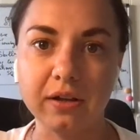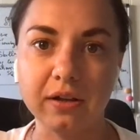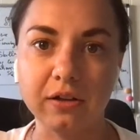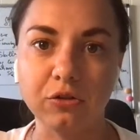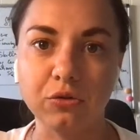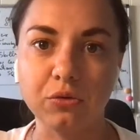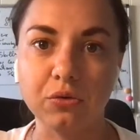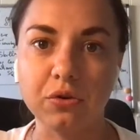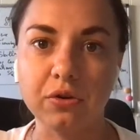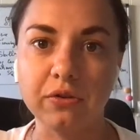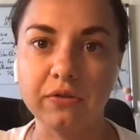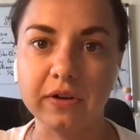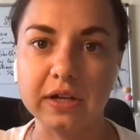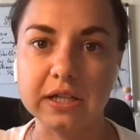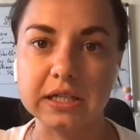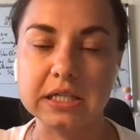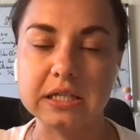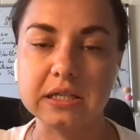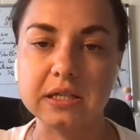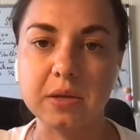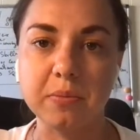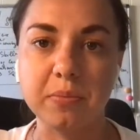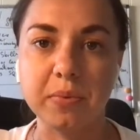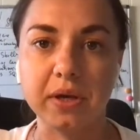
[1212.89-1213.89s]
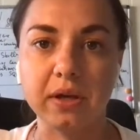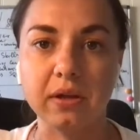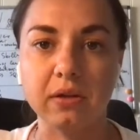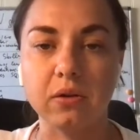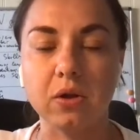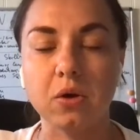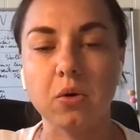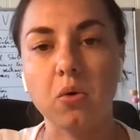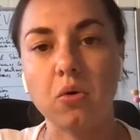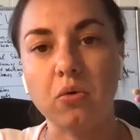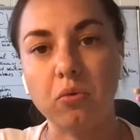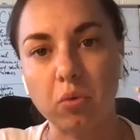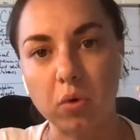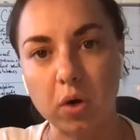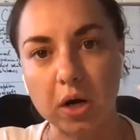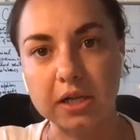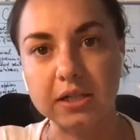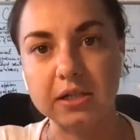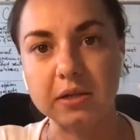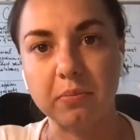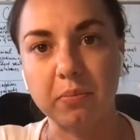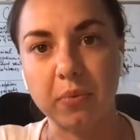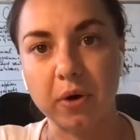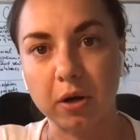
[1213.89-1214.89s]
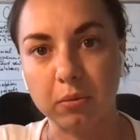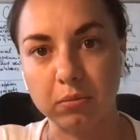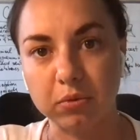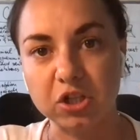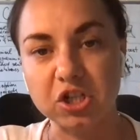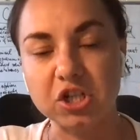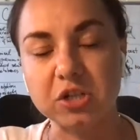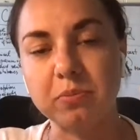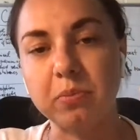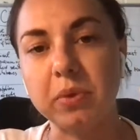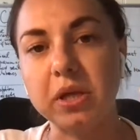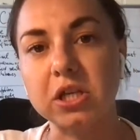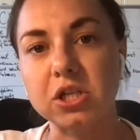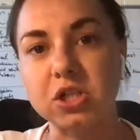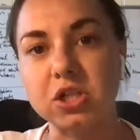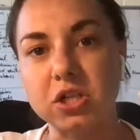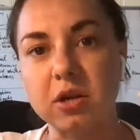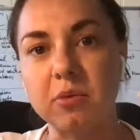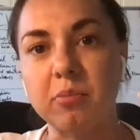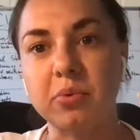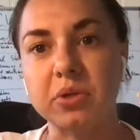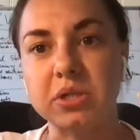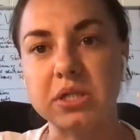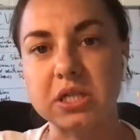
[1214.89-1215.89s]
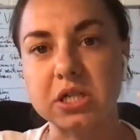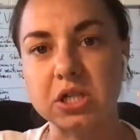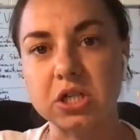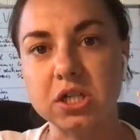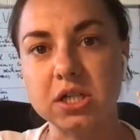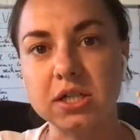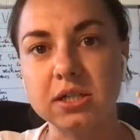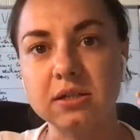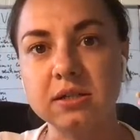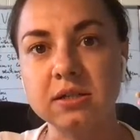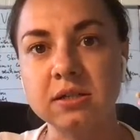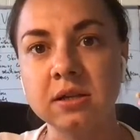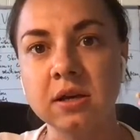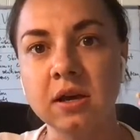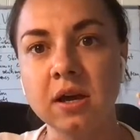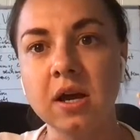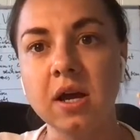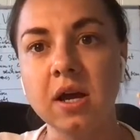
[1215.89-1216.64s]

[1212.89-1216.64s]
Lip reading: In Norway, it's typically already published PhD positions